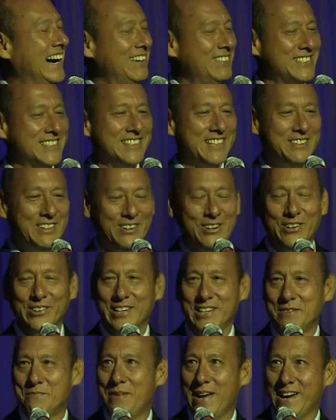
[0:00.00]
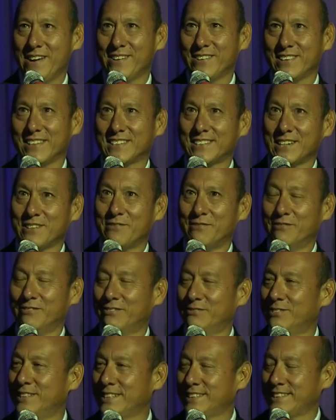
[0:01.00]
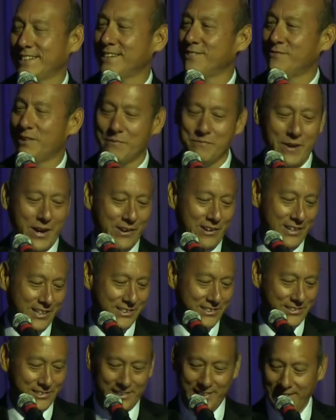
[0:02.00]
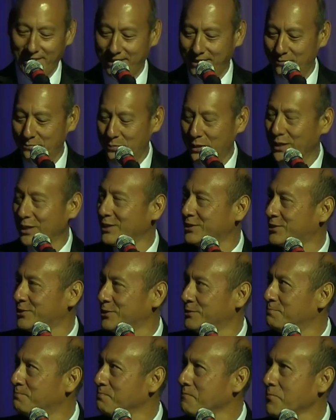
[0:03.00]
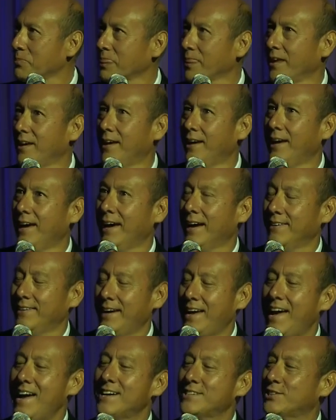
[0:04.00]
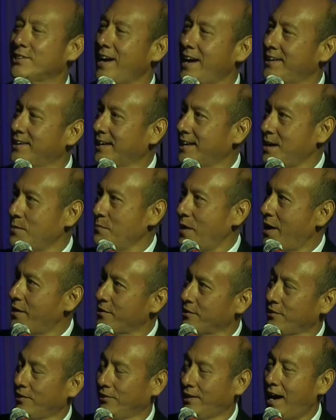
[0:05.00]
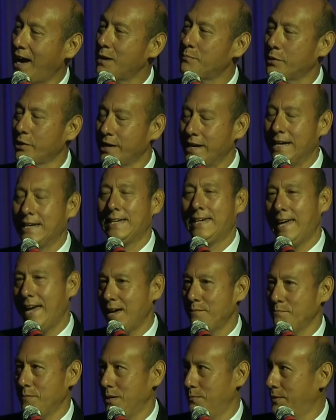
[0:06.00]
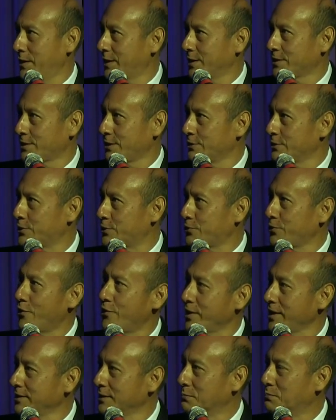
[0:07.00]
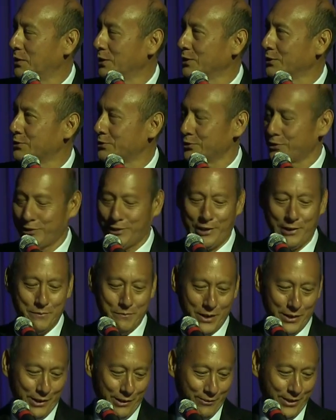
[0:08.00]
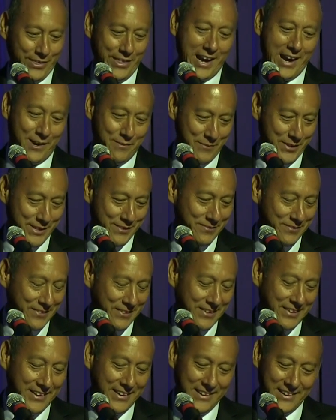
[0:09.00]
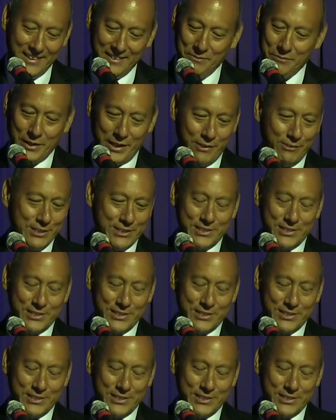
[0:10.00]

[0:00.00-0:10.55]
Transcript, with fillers: I was uh, holding a banner that said Racine Ramirez uh, Pulitzer. And they actually had to come out of the library and get me because they were starting the Pulitzer ceremony without me. But